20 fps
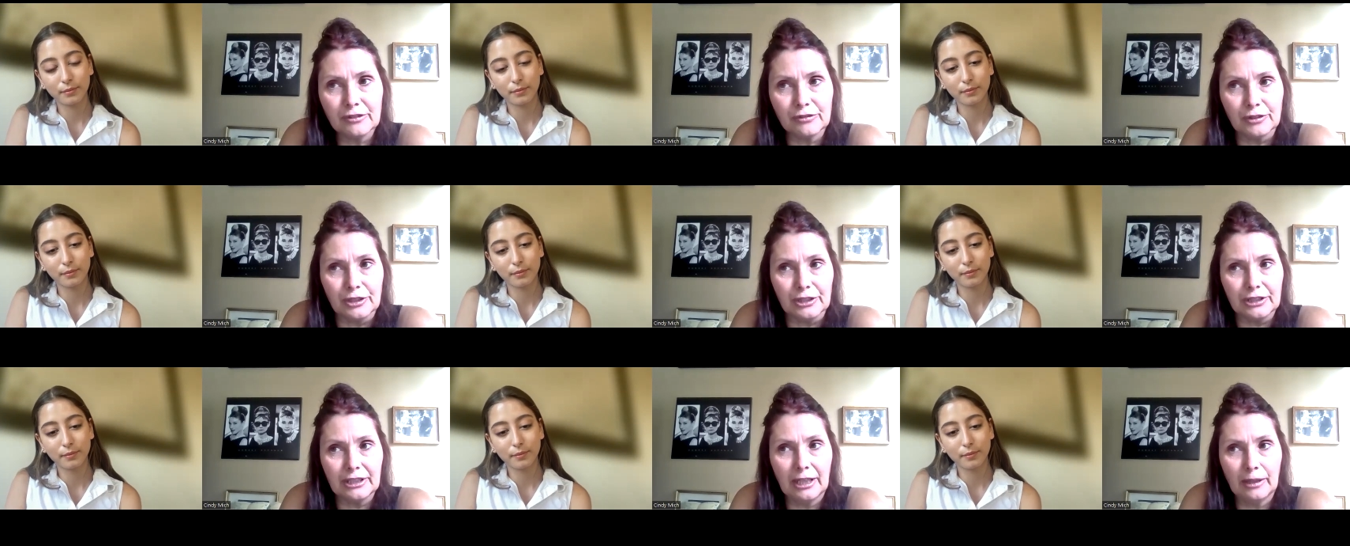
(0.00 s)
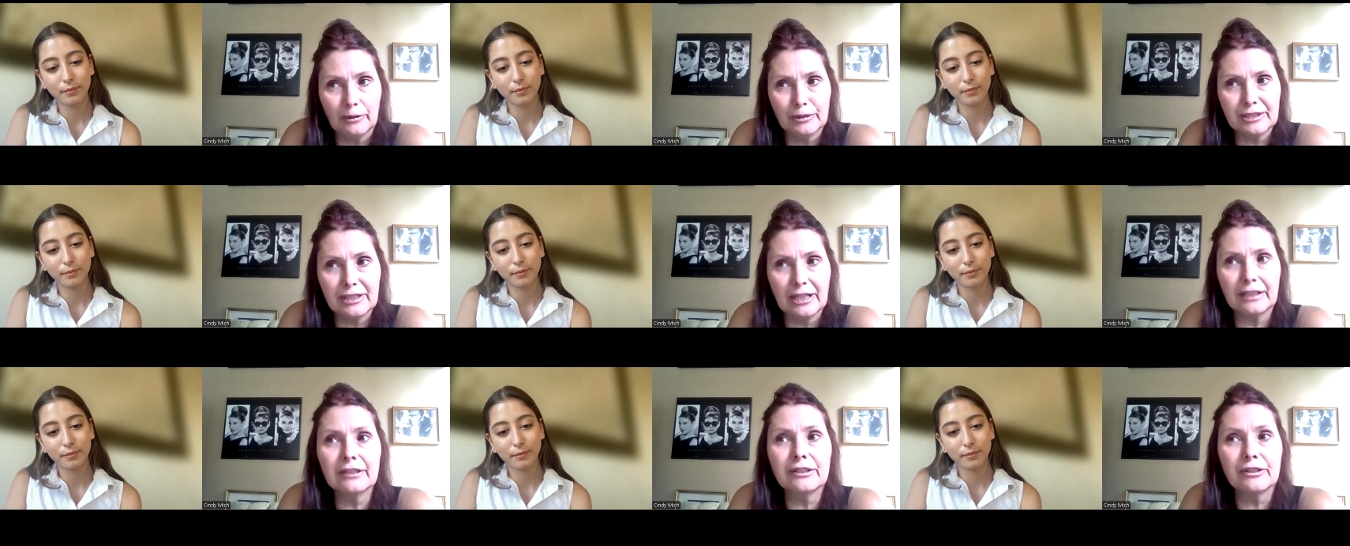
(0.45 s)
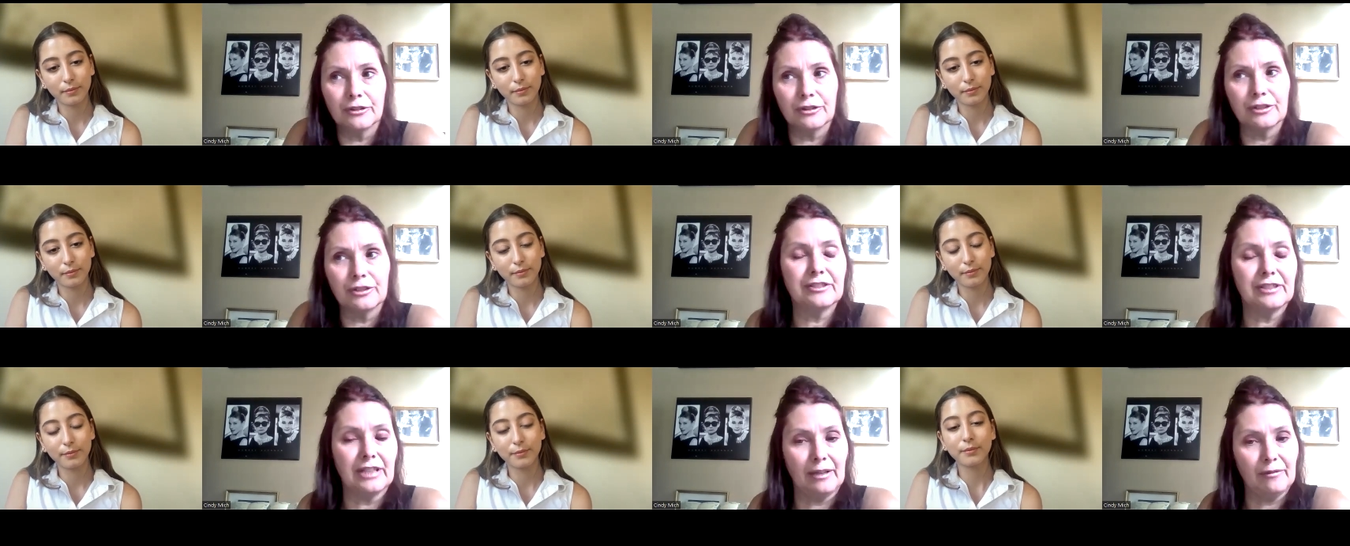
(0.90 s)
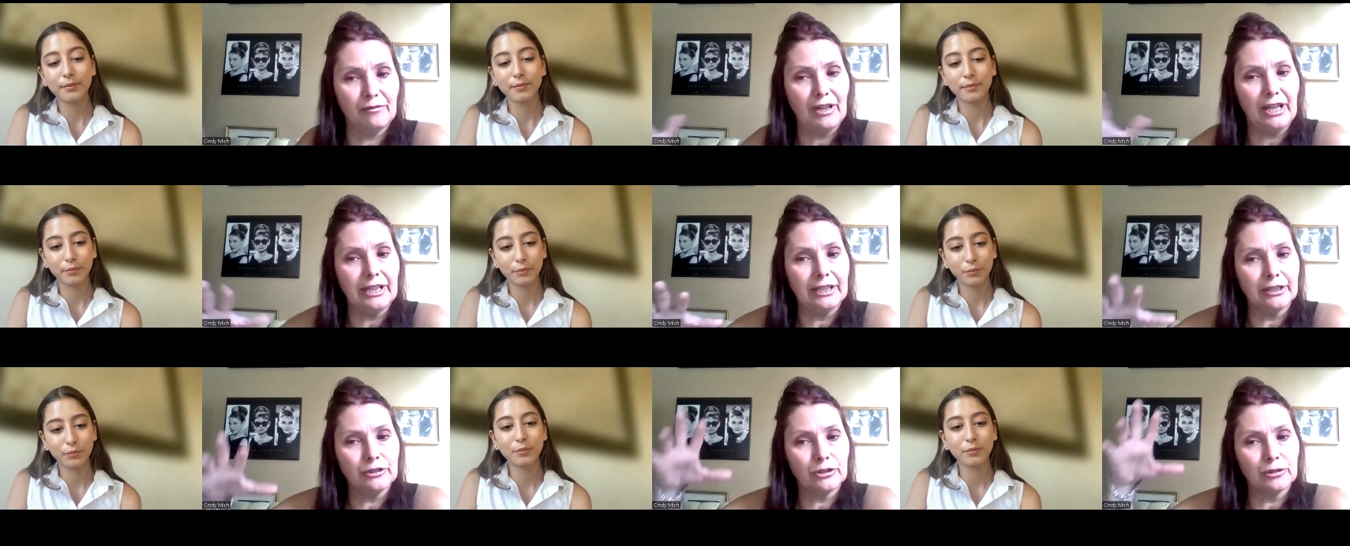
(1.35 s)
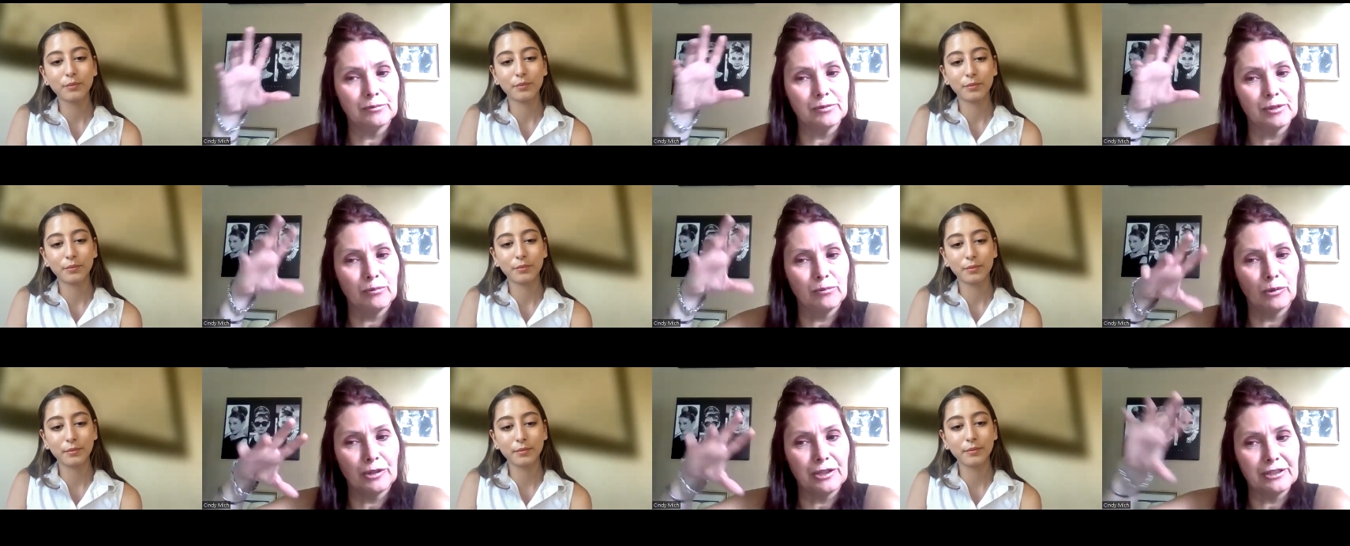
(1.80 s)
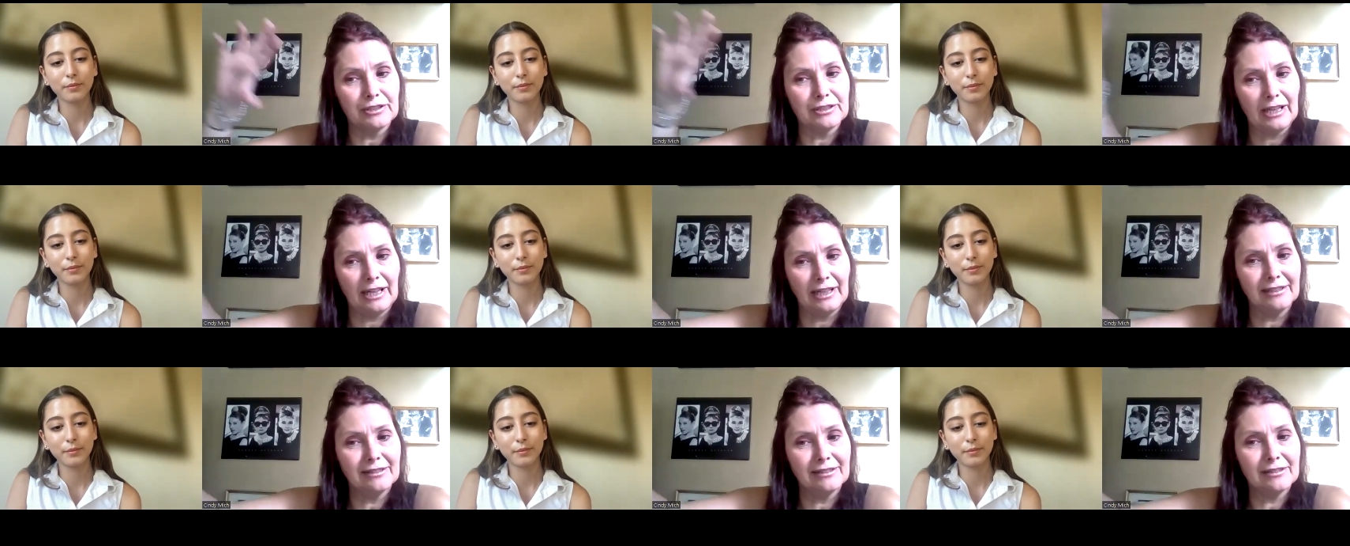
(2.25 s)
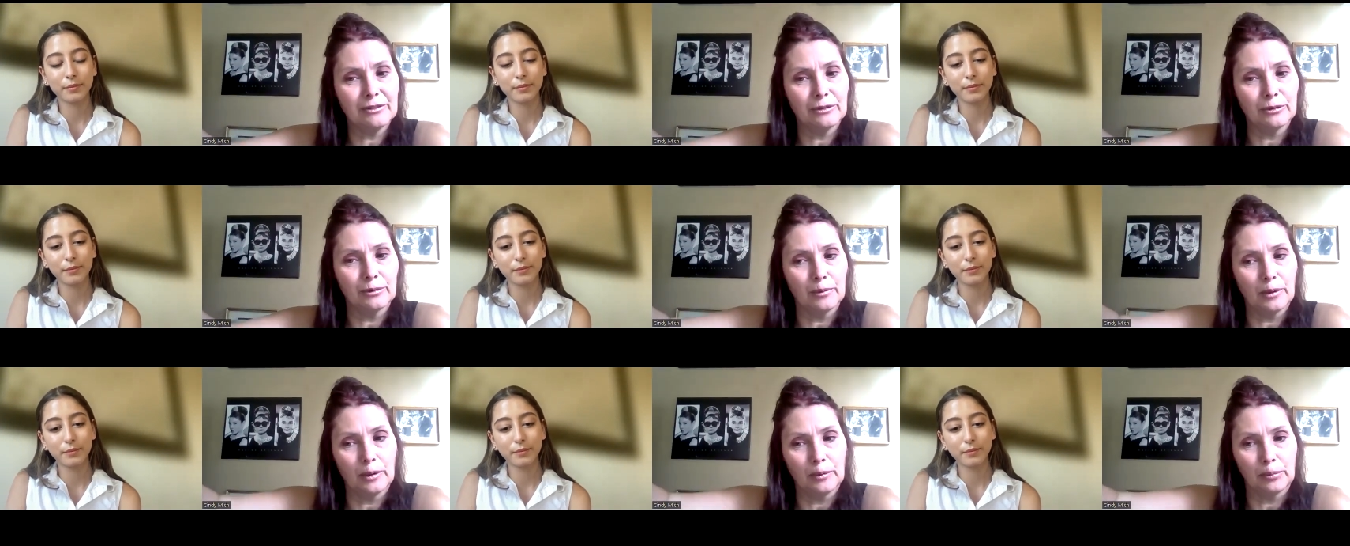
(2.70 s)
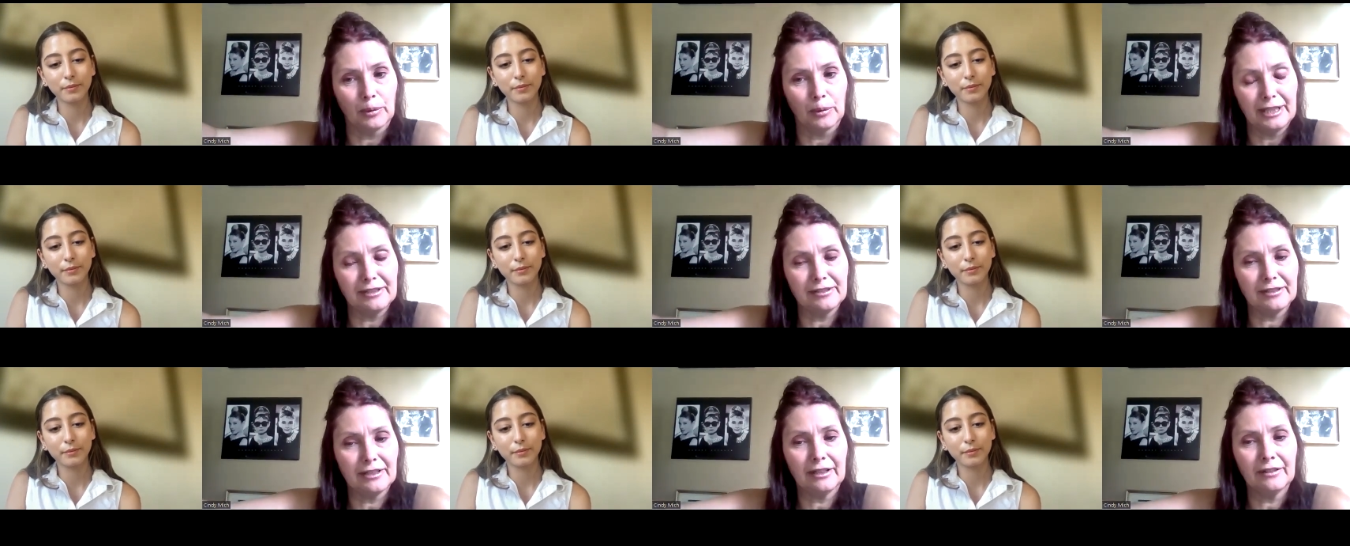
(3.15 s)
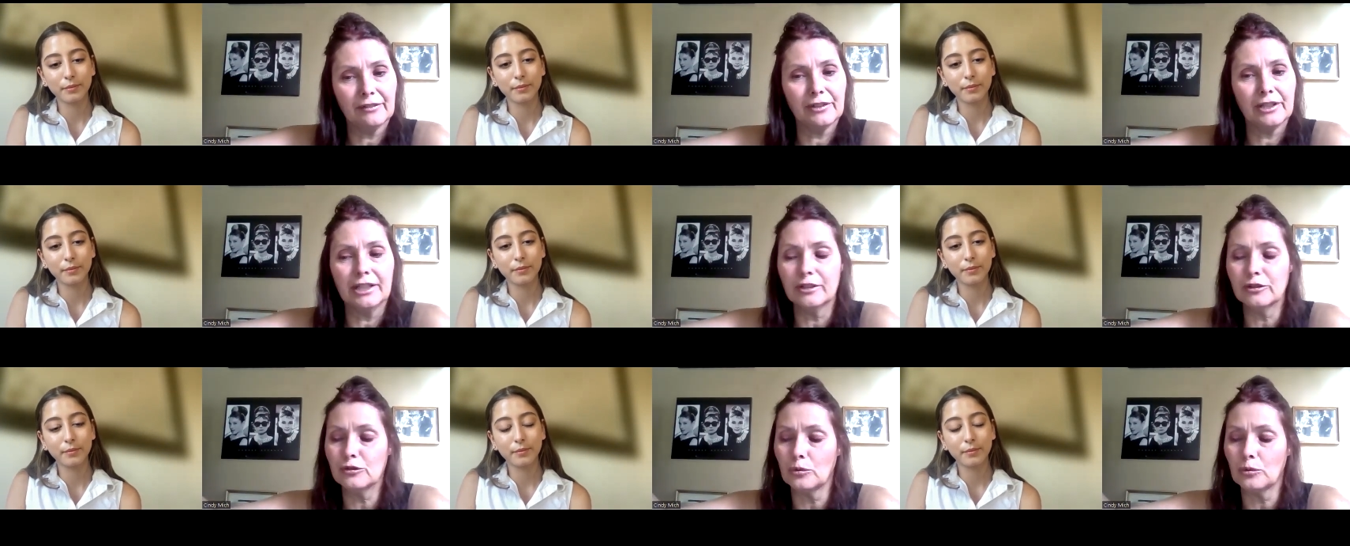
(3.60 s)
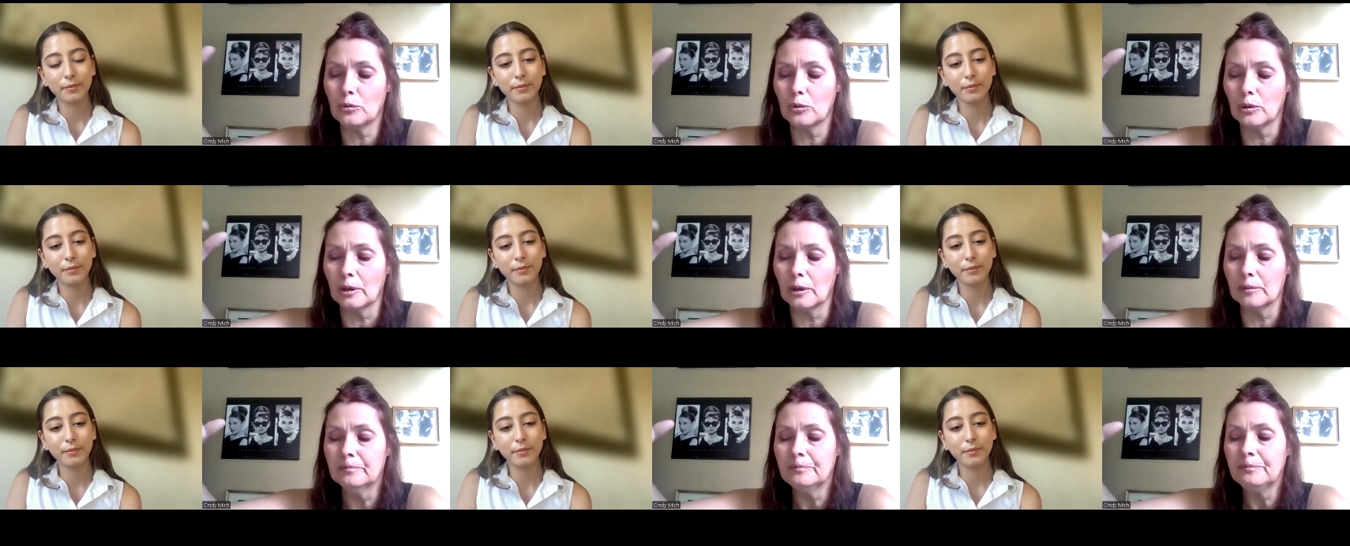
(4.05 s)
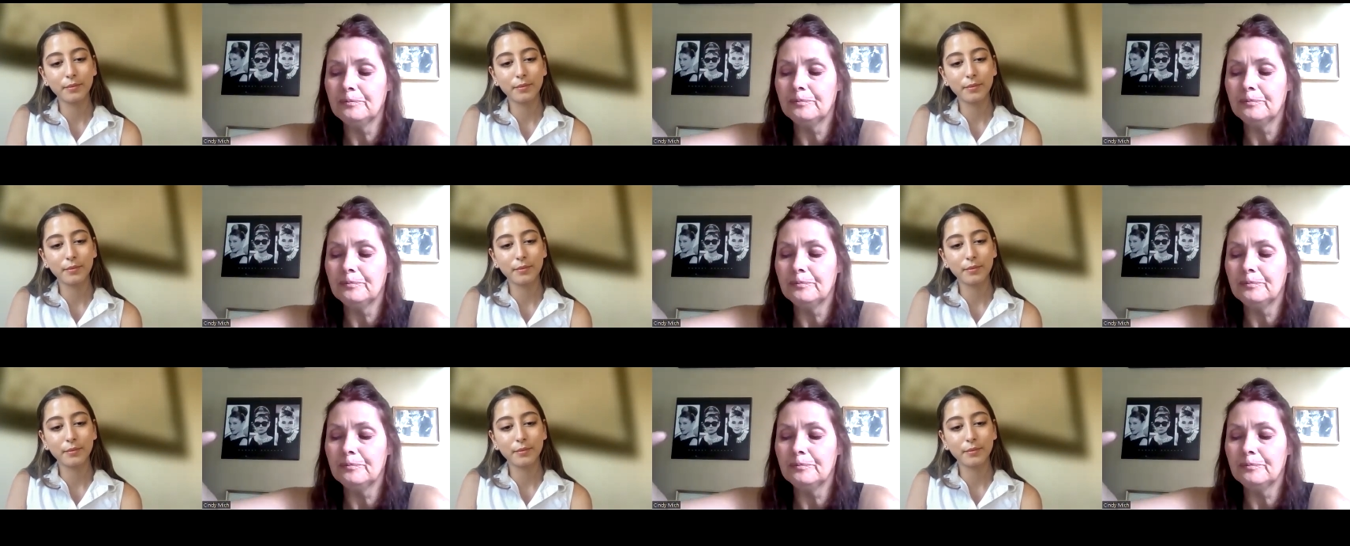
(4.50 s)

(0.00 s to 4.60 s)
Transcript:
Speaker 1: Oxford. Now, was that under the same vein in terms of more the science or, or brain side of things, or